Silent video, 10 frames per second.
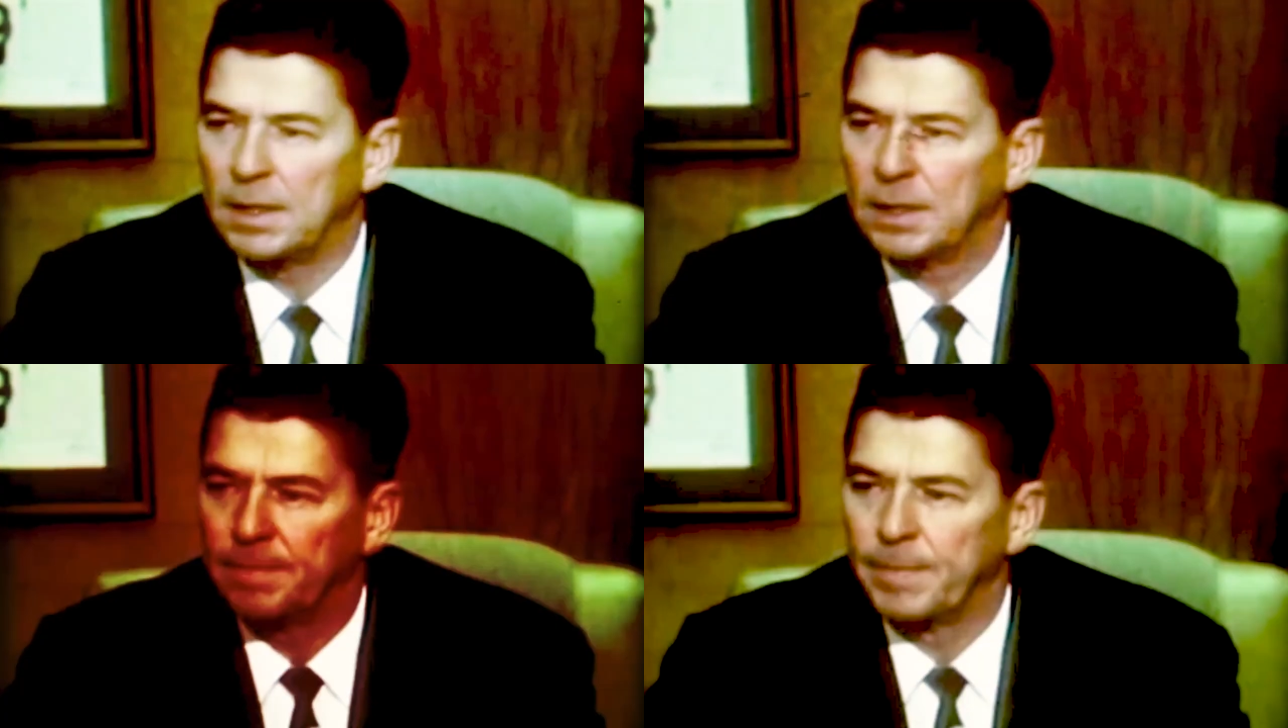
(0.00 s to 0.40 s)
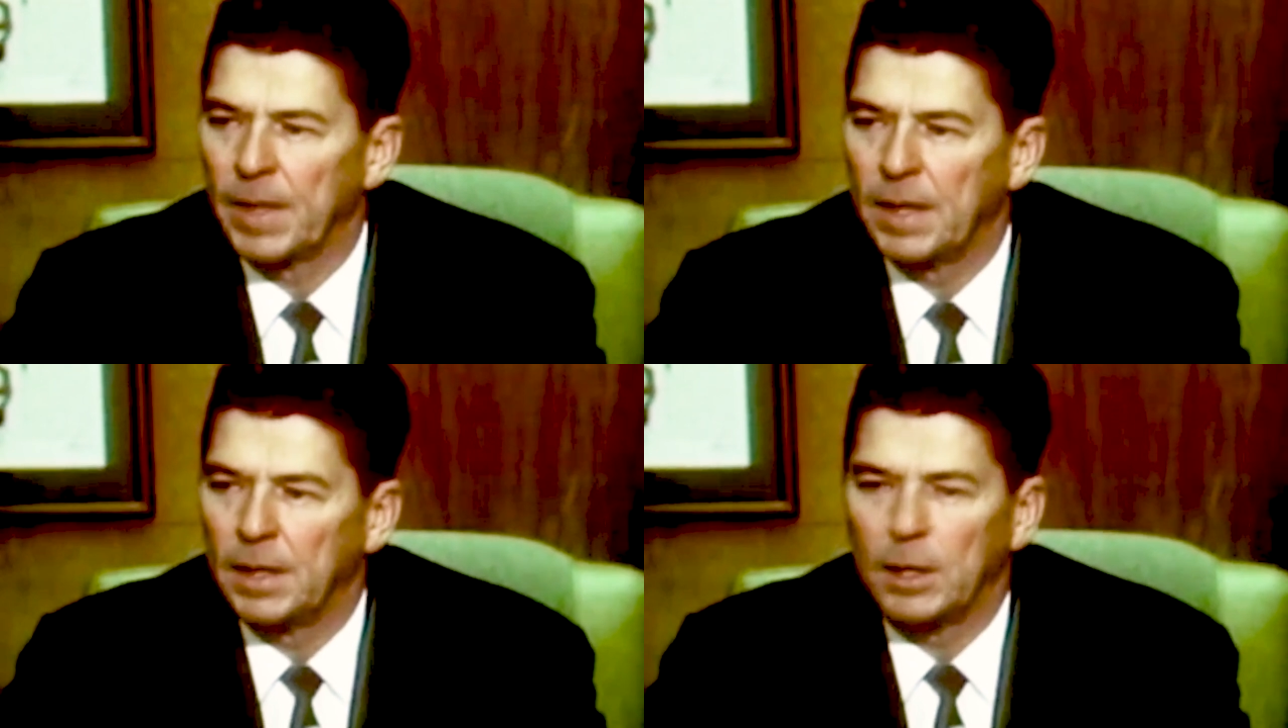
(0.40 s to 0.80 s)
uh,
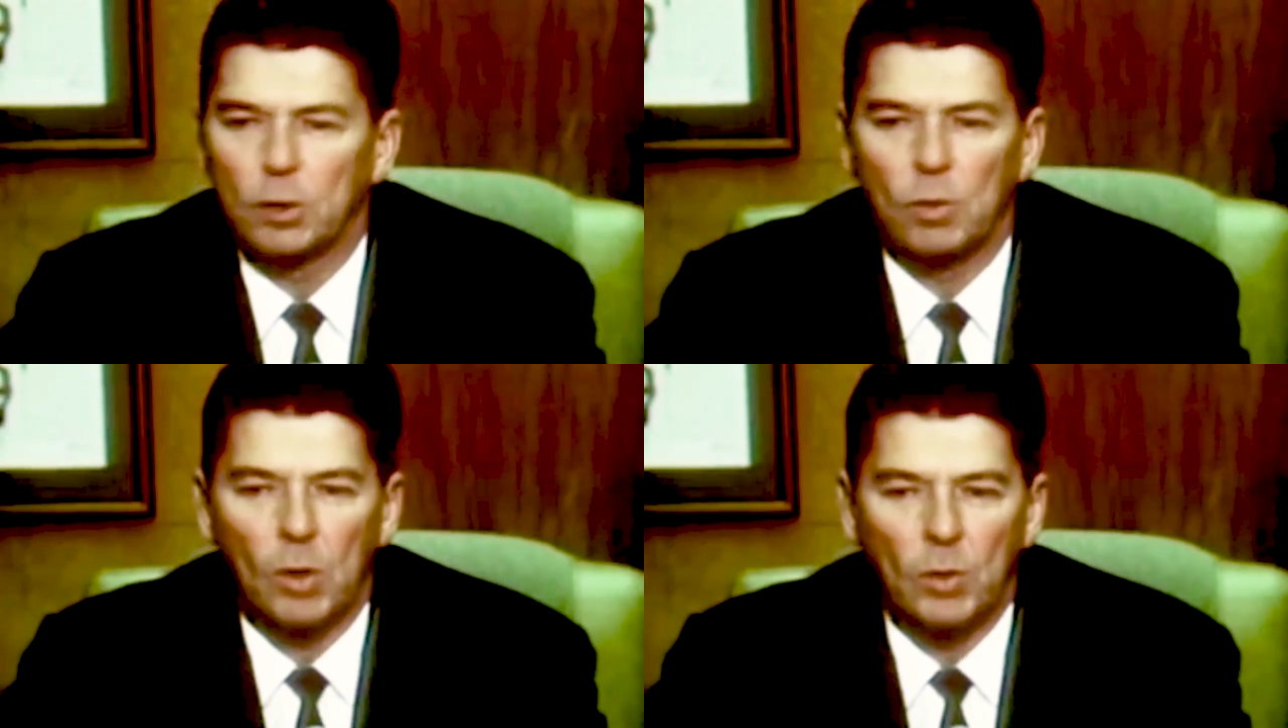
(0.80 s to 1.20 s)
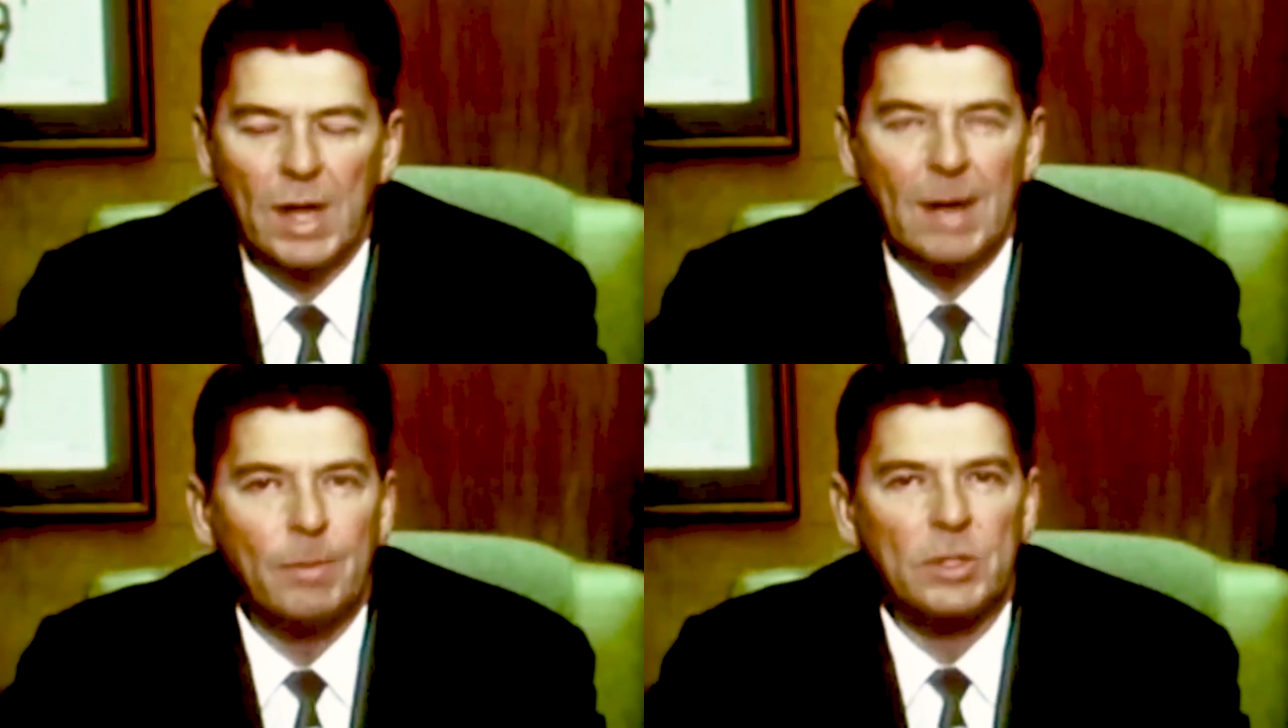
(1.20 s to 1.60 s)
grown
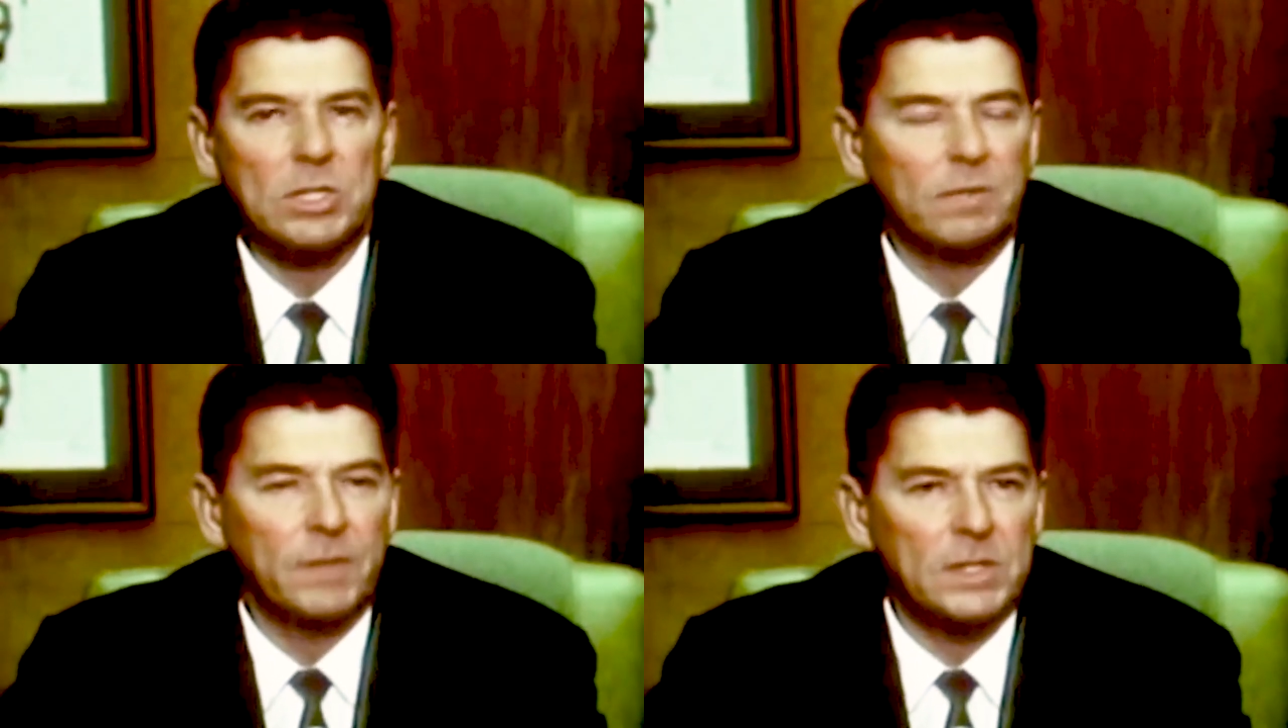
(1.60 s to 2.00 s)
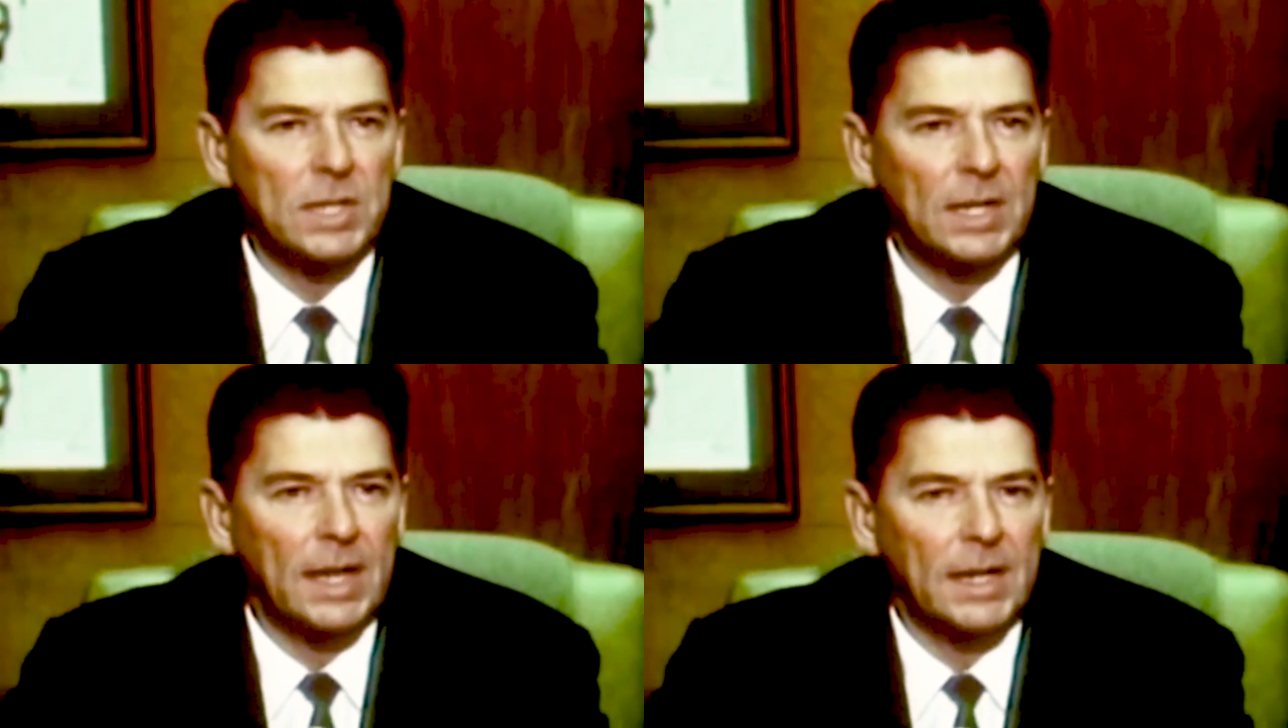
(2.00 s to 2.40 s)
up or
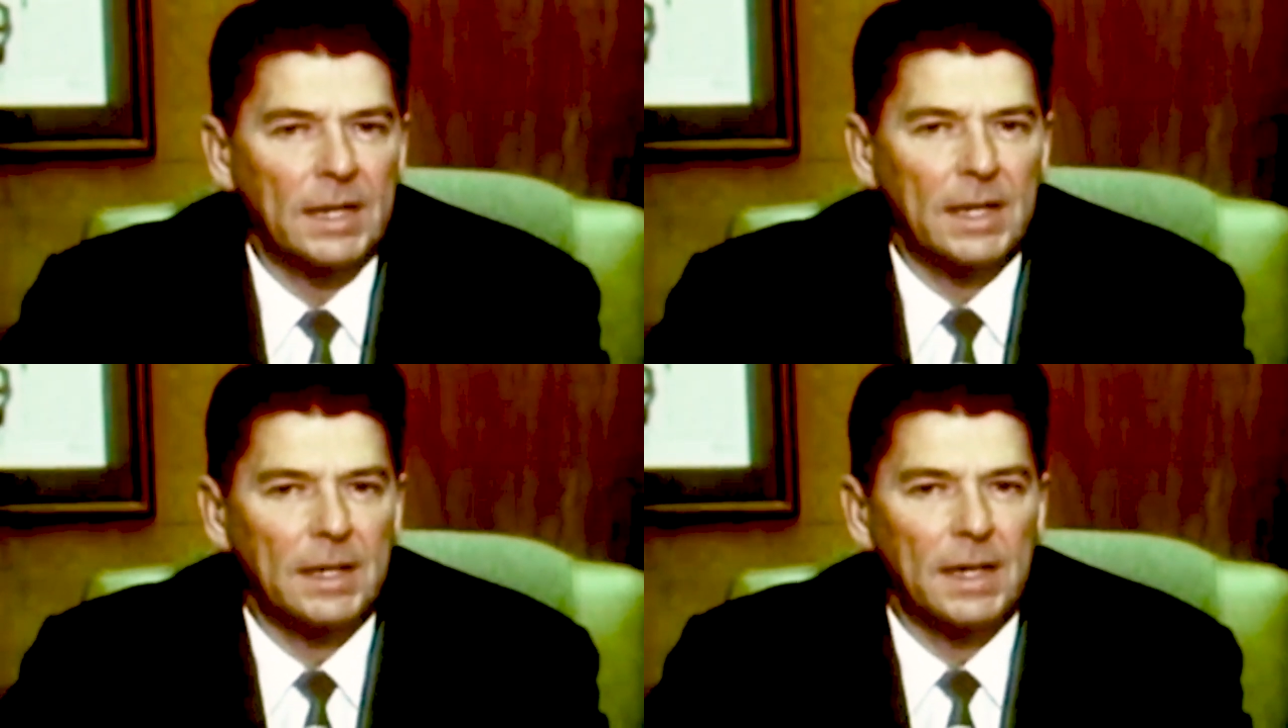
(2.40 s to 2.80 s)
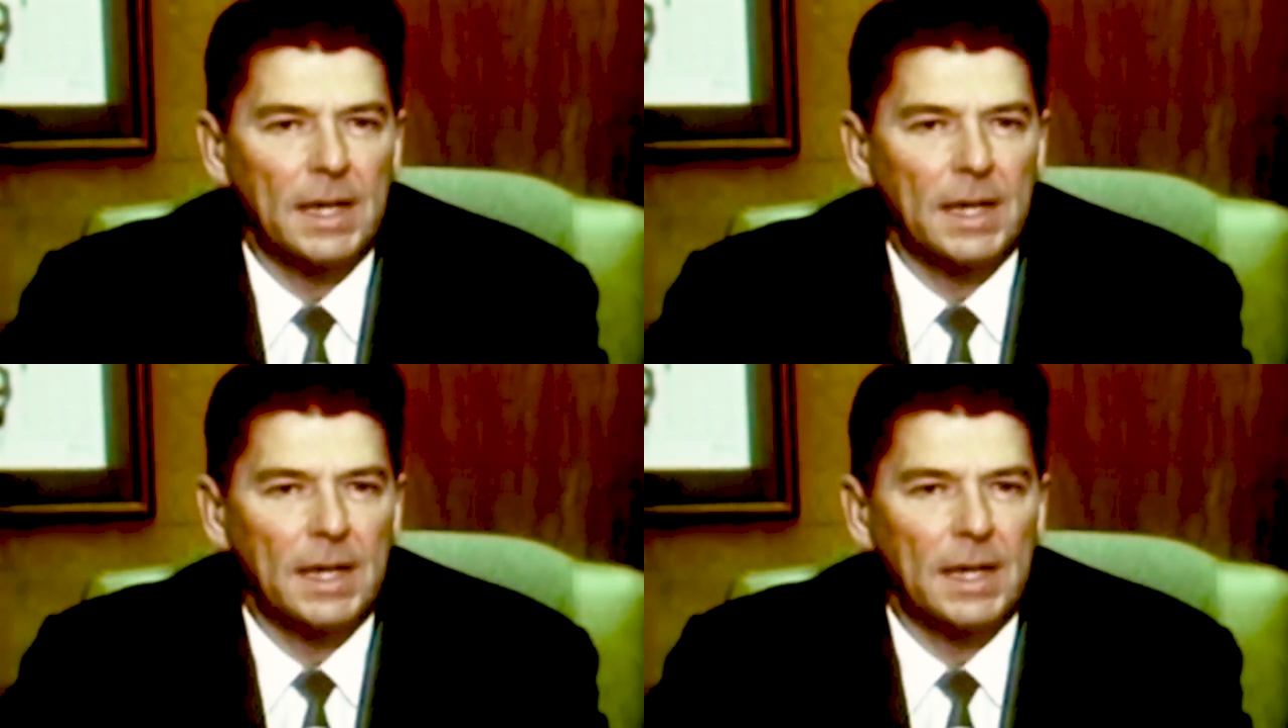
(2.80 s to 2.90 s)
sophisticated in